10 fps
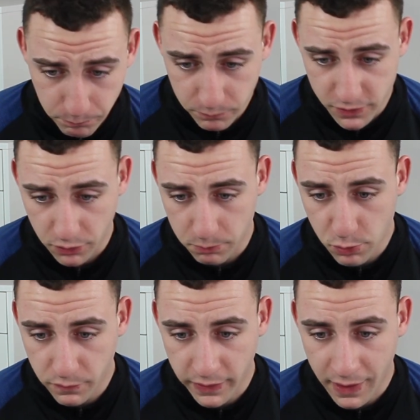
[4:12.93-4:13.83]
So
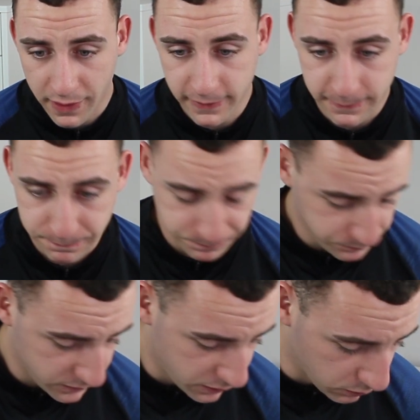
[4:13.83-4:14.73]
moving on
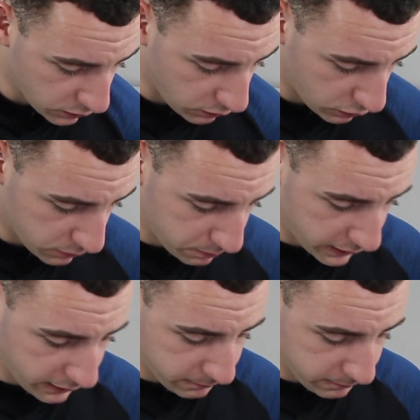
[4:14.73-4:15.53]
to another company.